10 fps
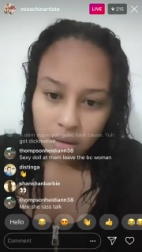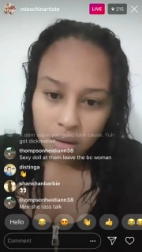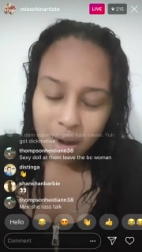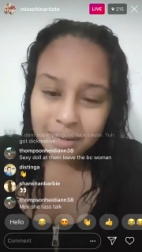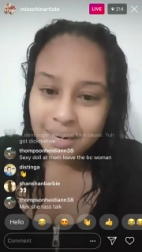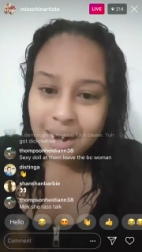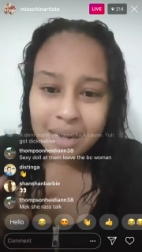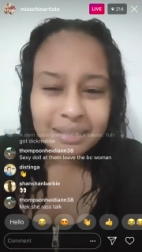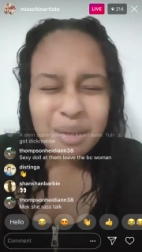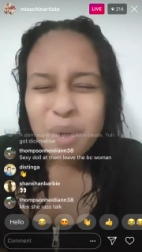Until I
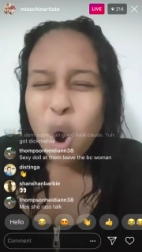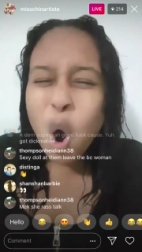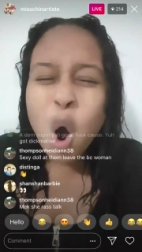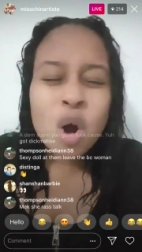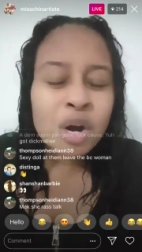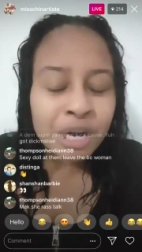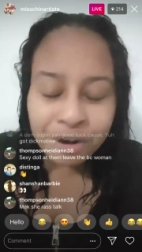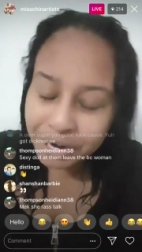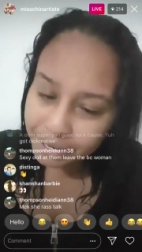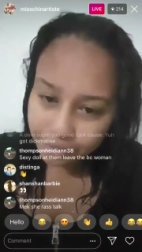say me
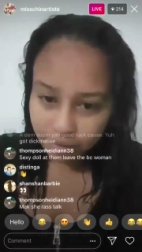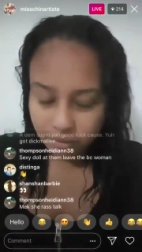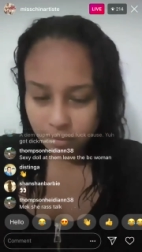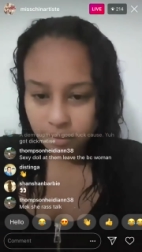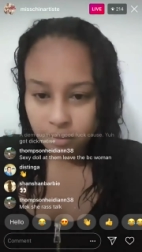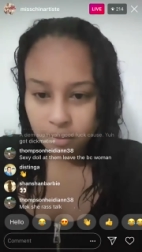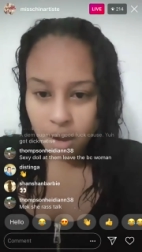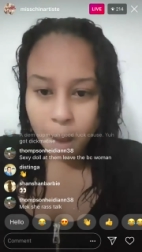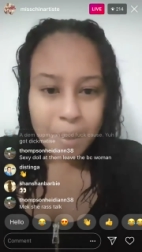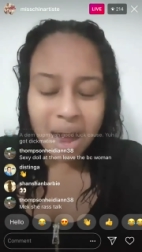hungry.
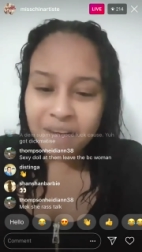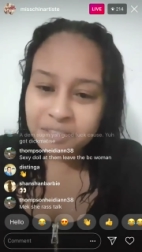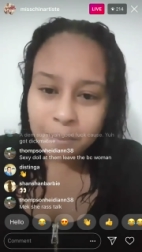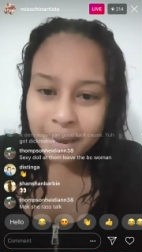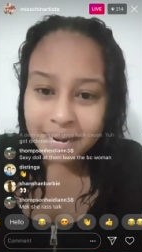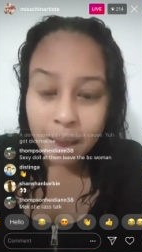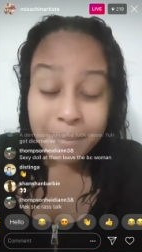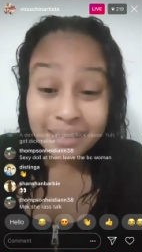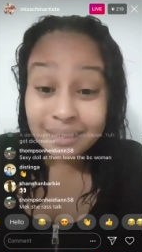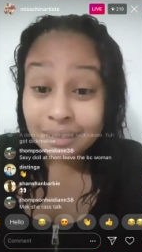I'm have the belly, I
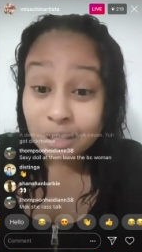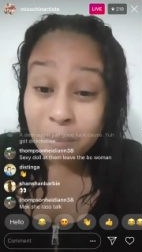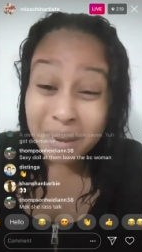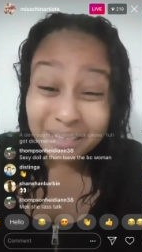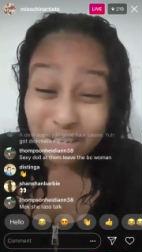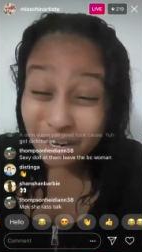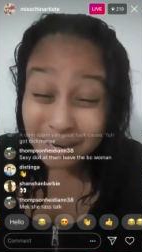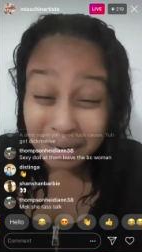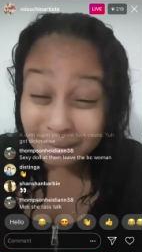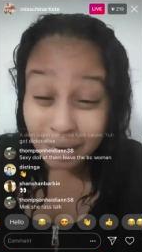may take some
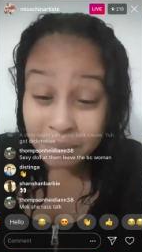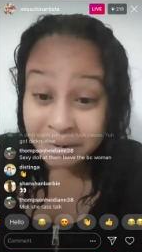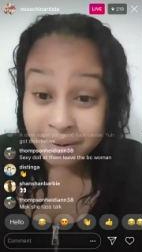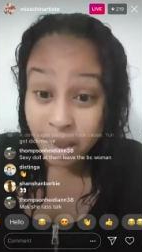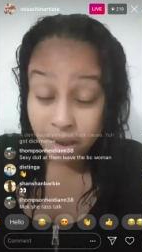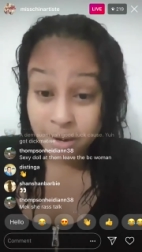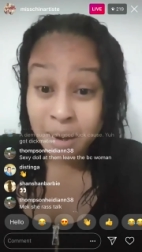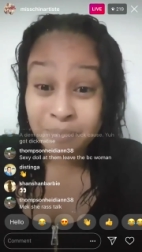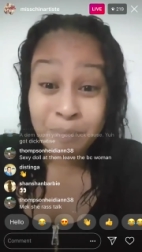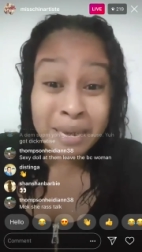maternal tablet there.
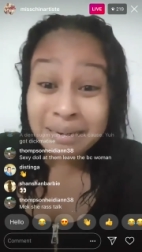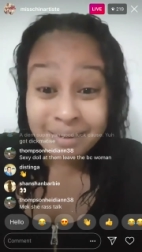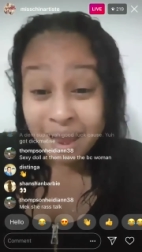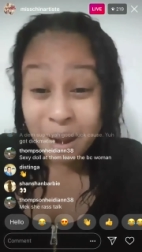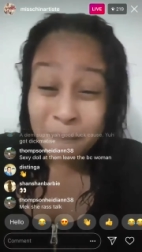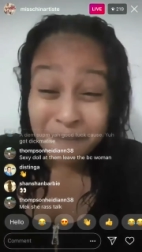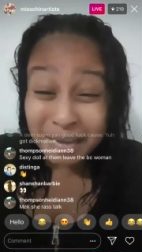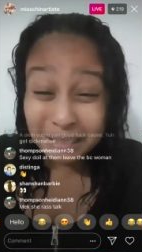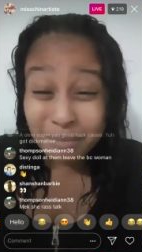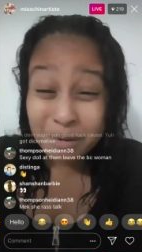Them pill there, them
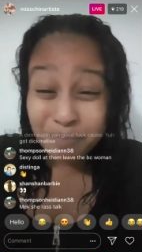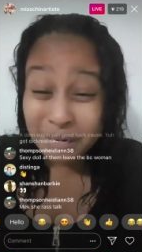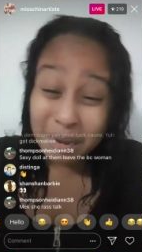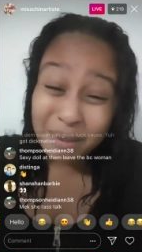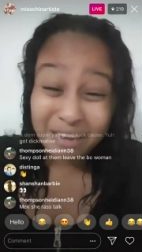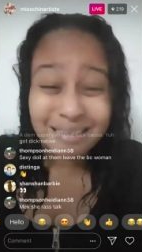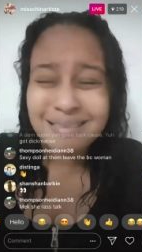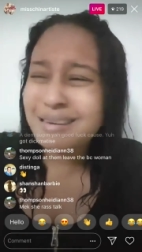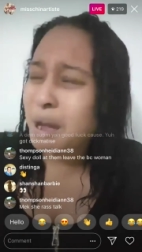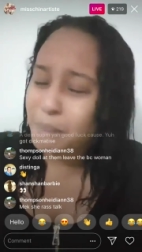vitamin pill, they make you
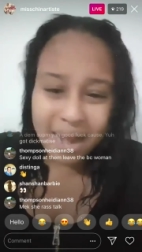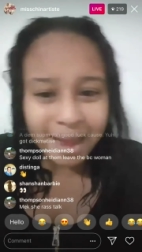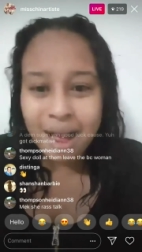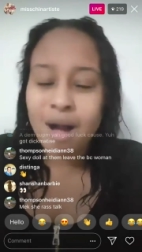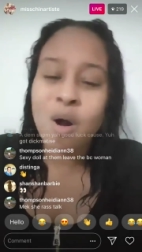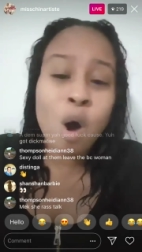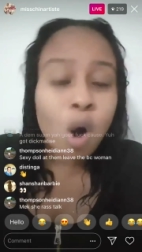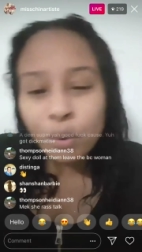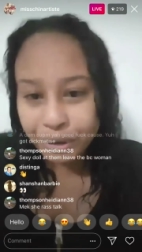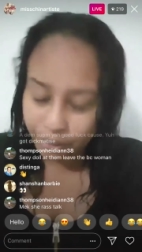numb like a
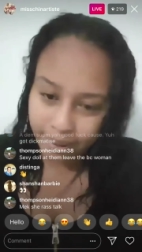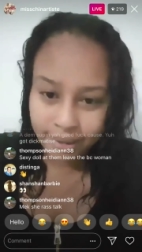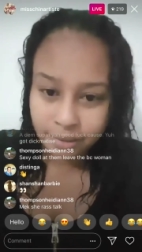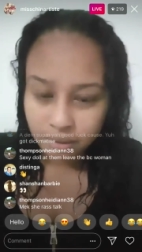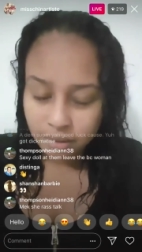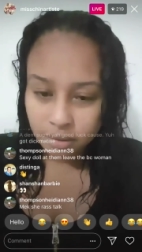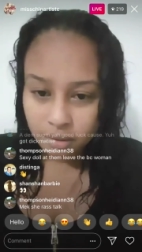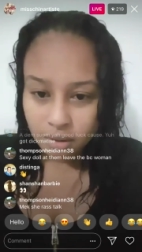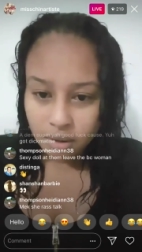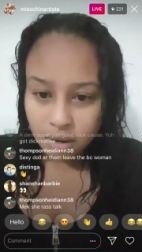cow in a man.
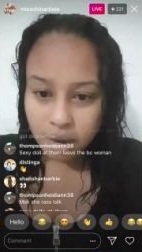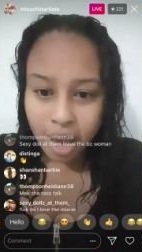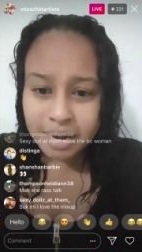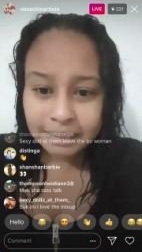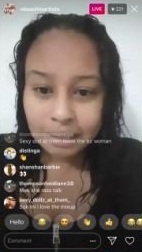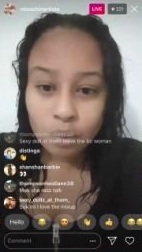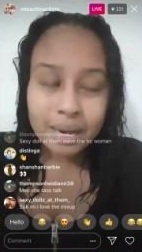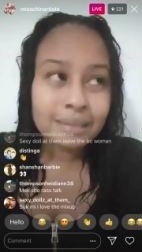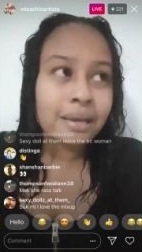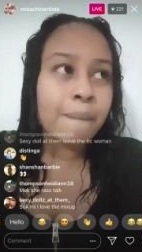You understand when
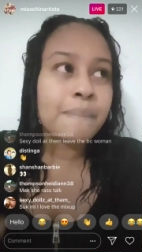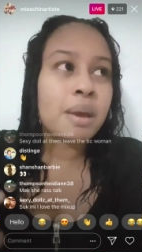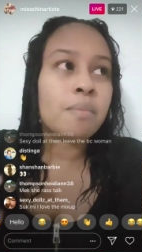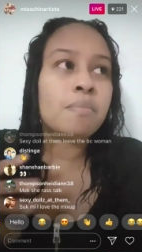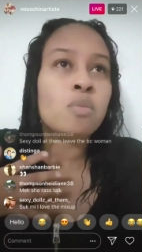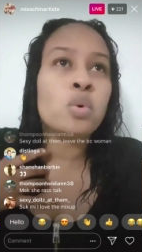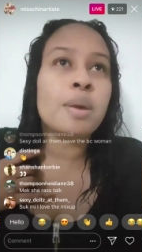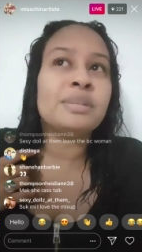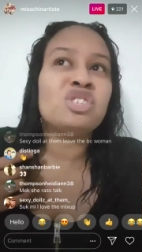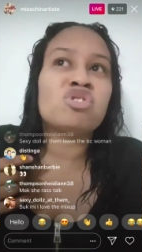I say me, we
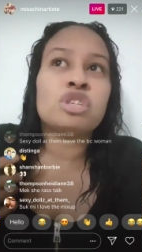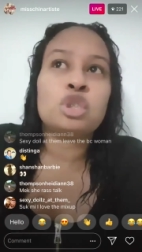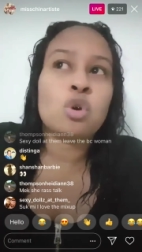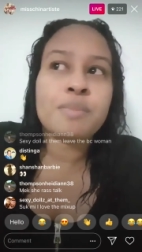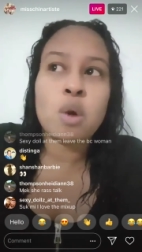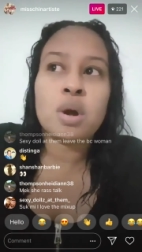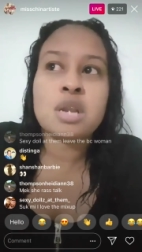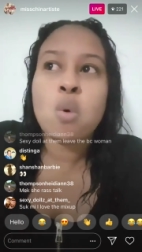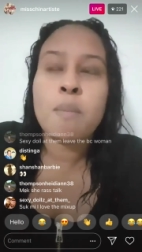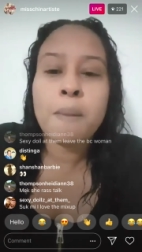am stressed out, me, I
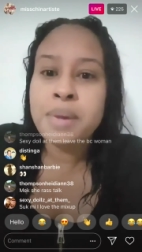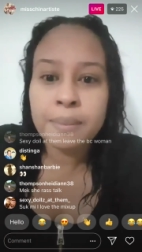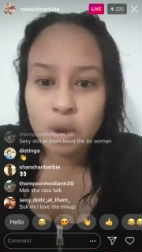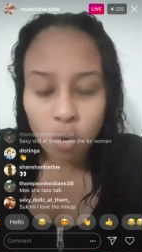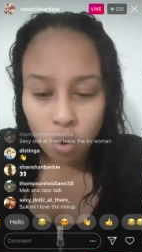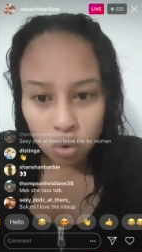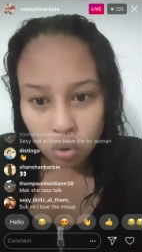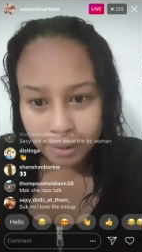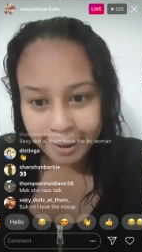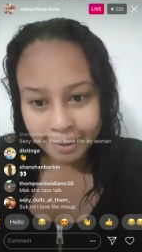wonder what my baby go
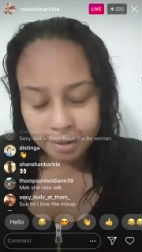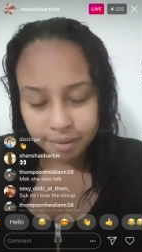look like.